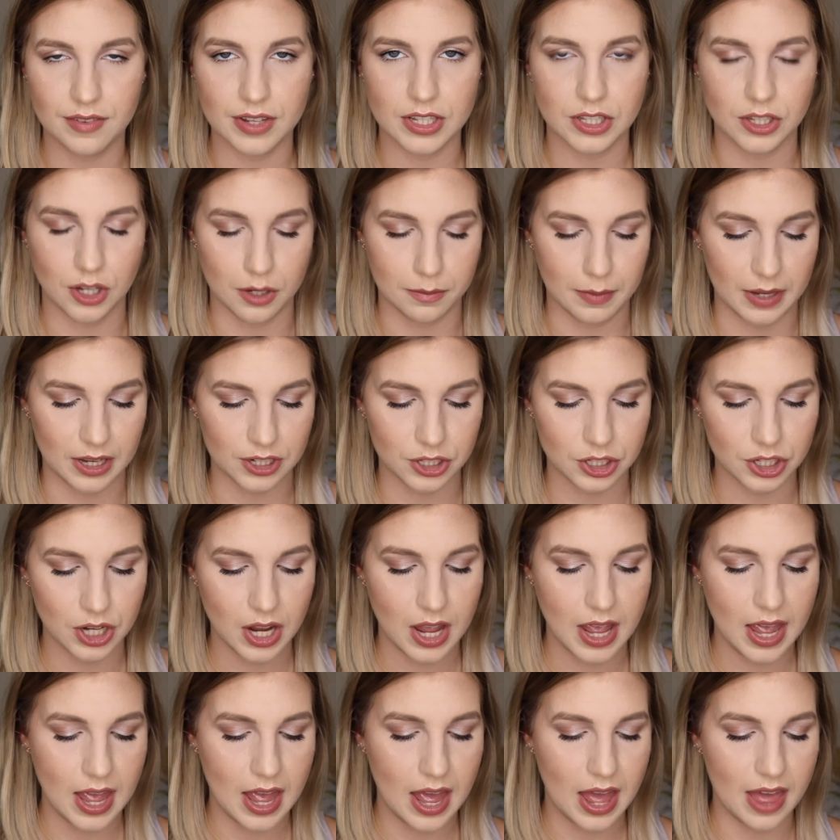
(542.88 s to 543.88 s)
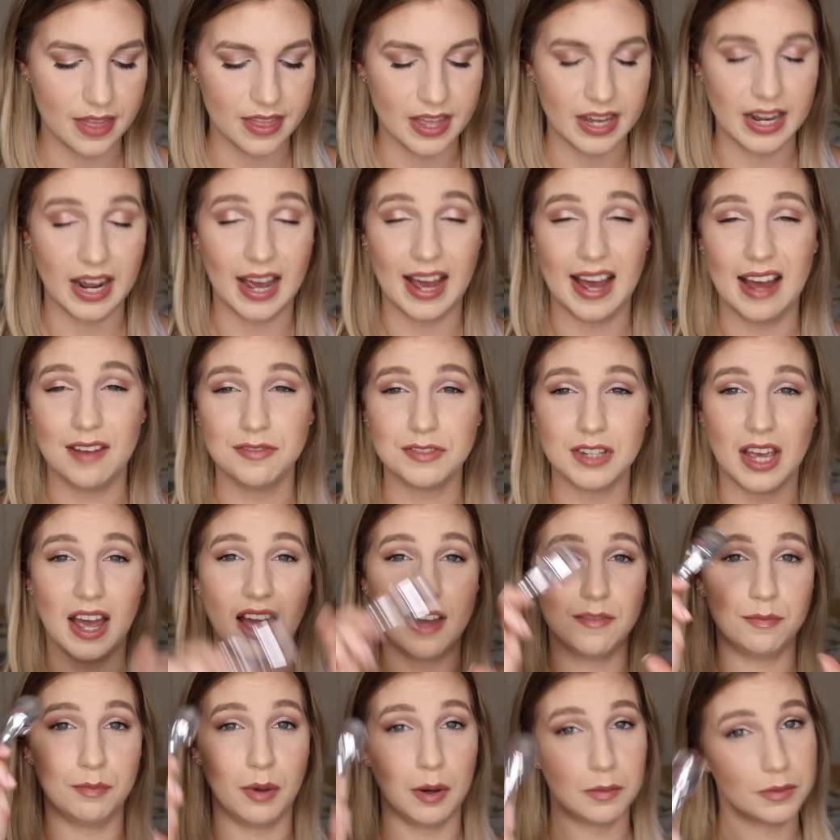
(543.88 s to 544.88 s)
it so much. And then after
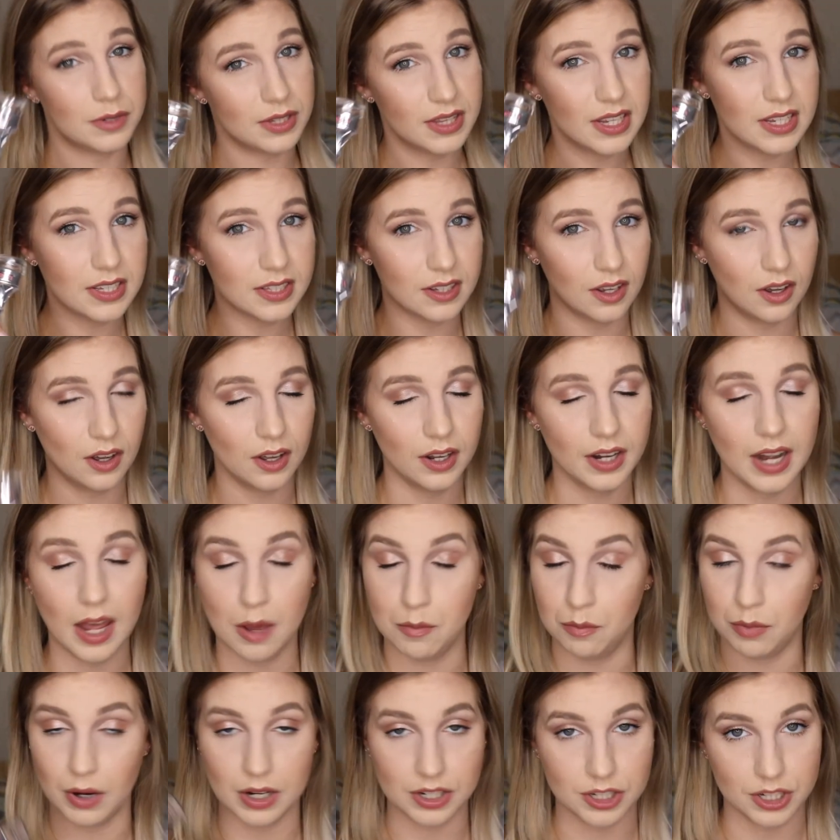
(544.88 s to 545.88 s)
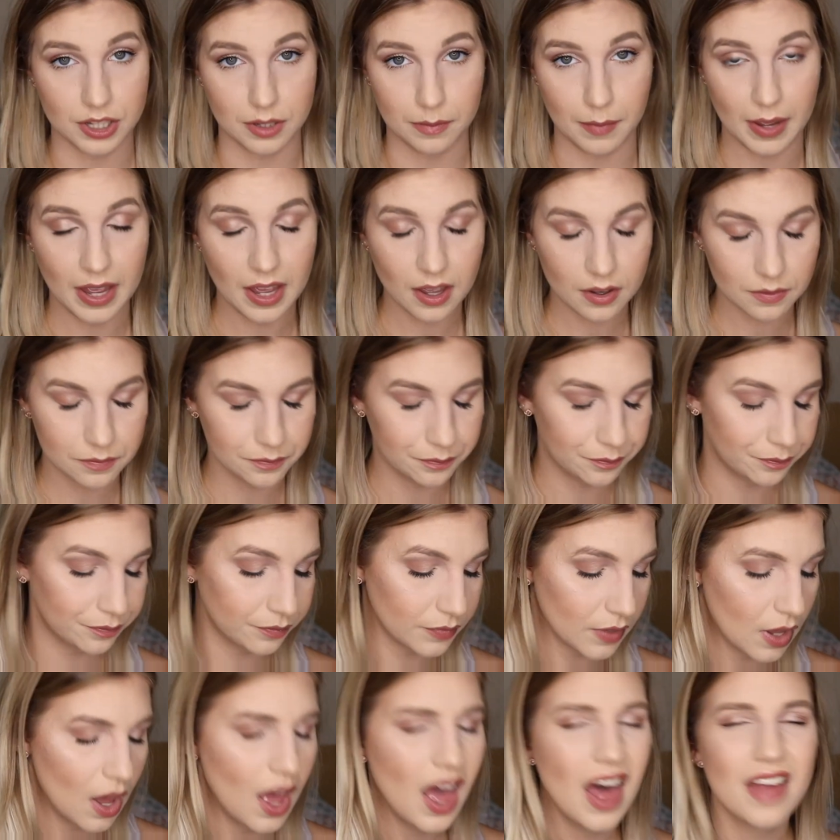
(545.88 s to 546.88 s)
I've popped this on and brushed them out,
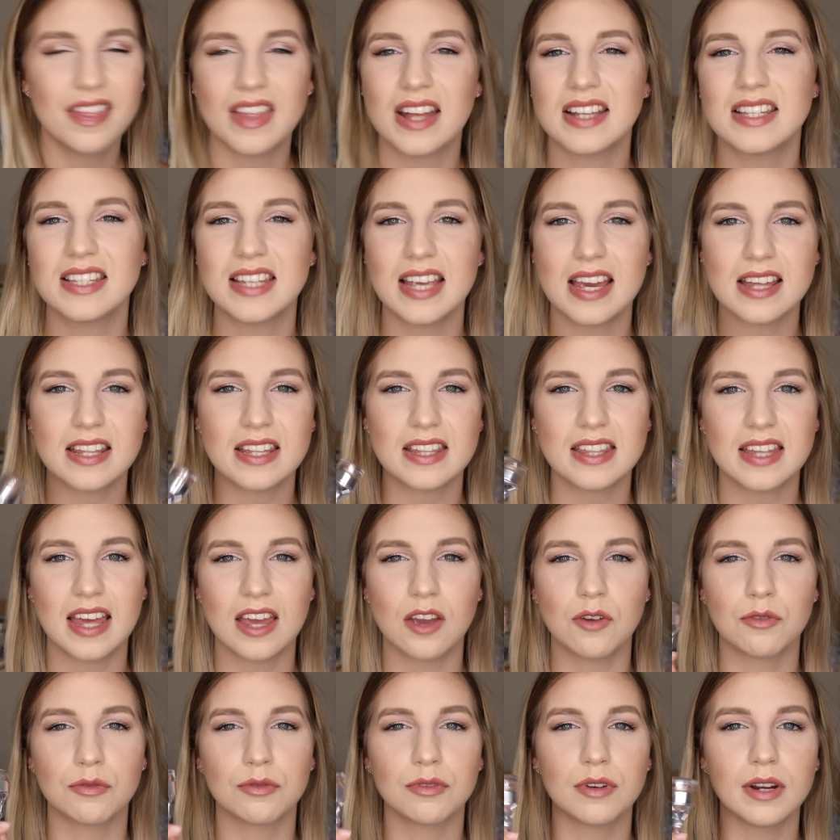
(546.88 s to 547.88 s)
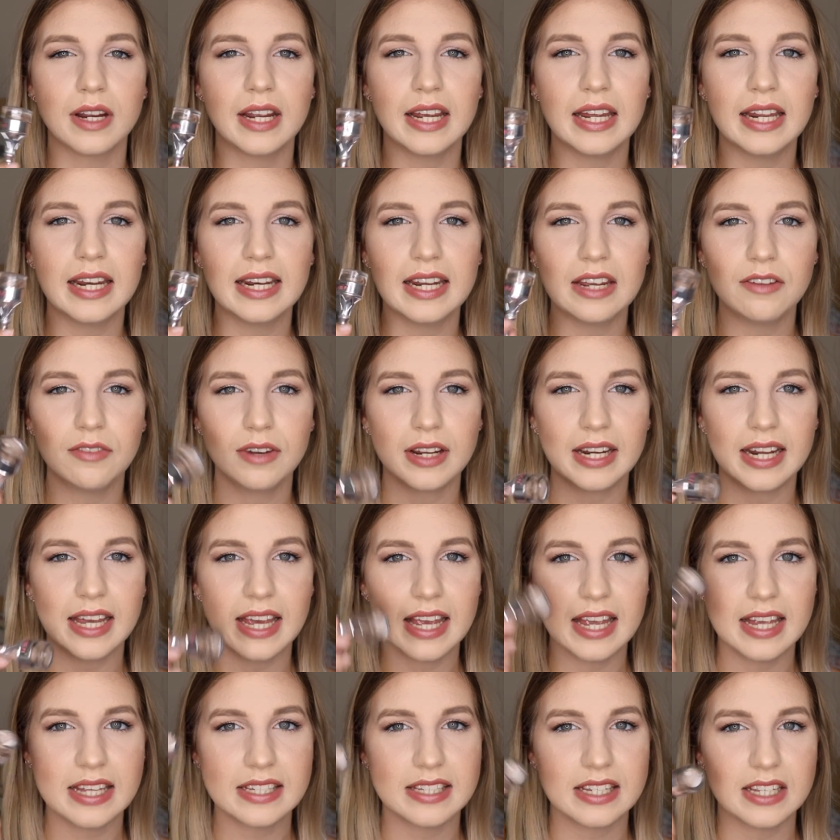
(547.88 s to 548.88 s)
that's the other thing, really, really
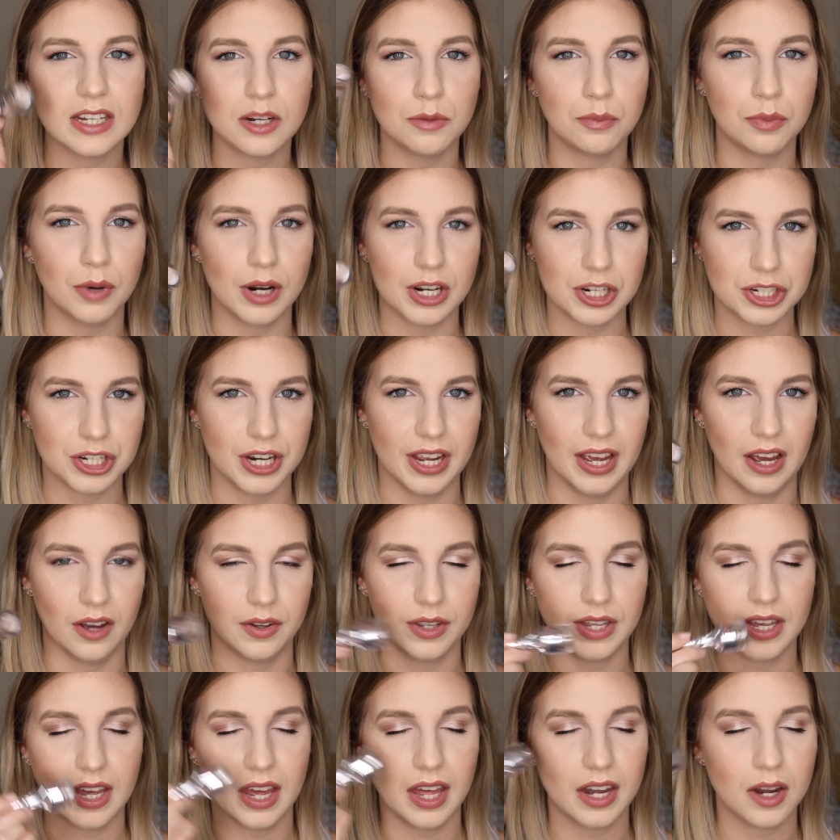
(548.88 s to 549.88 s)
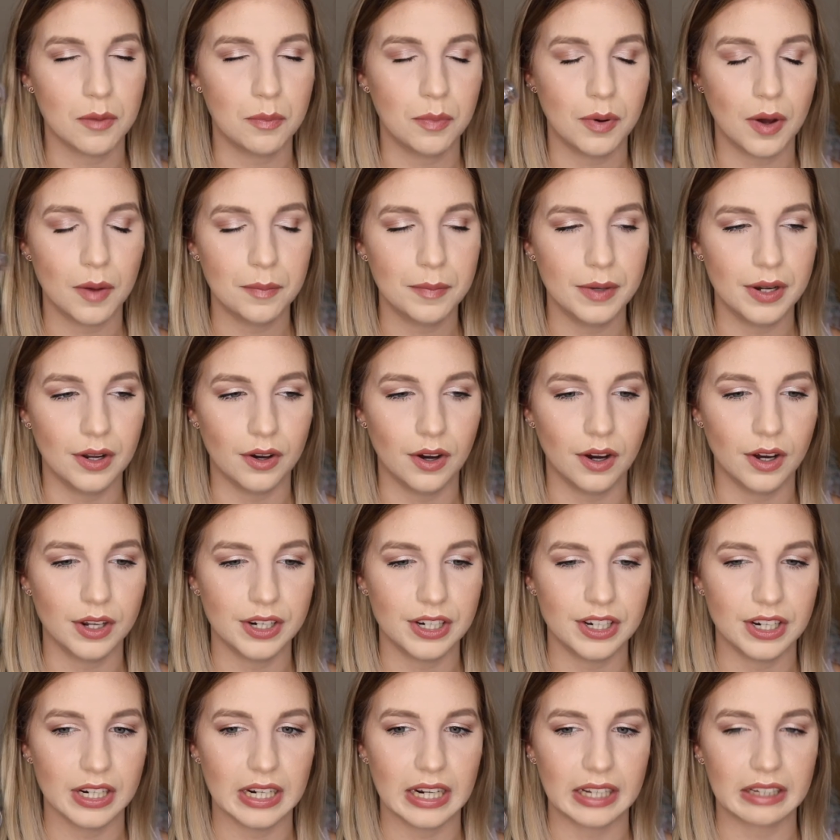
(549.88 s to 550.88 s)
easy to brush out. You kind of pop it on
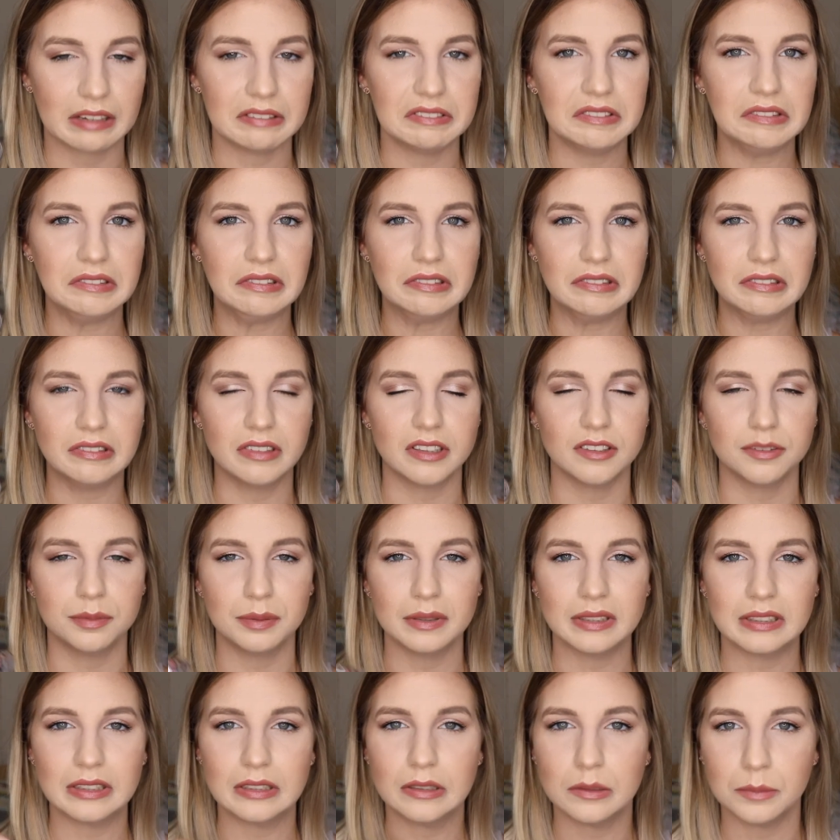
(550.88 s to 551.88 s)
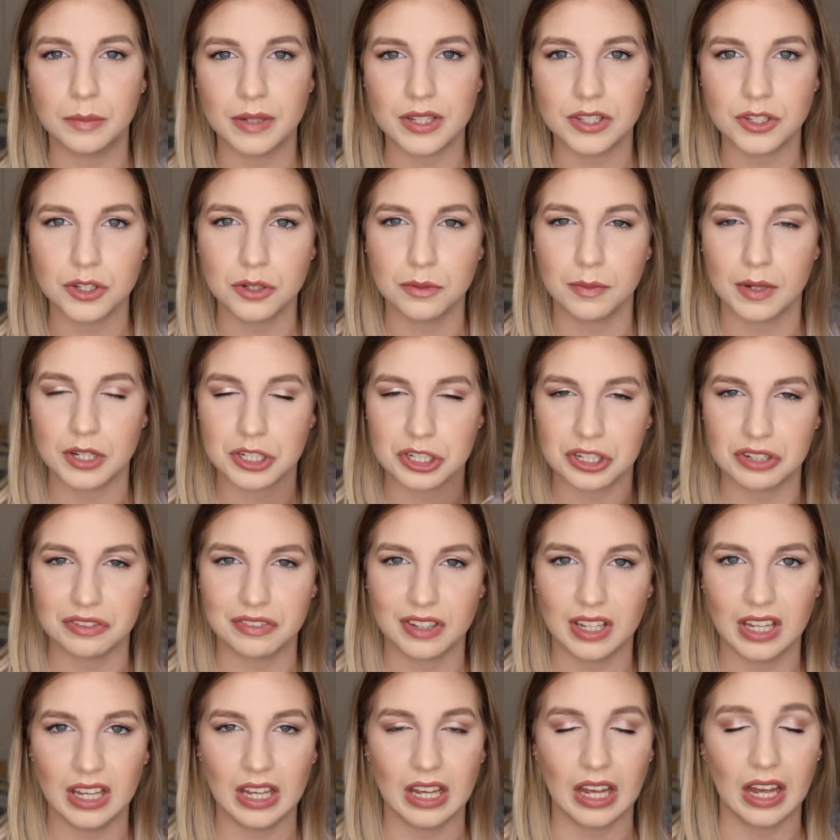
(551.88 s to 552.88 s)
and you're like, oh, I feel a little bit too much
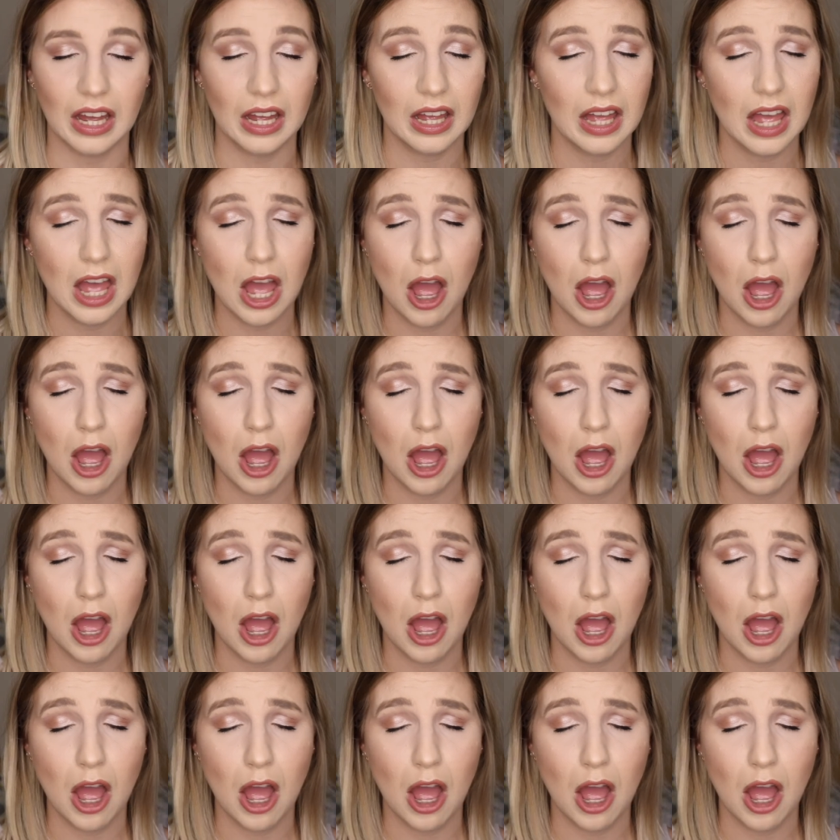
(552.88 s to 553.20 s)
over here.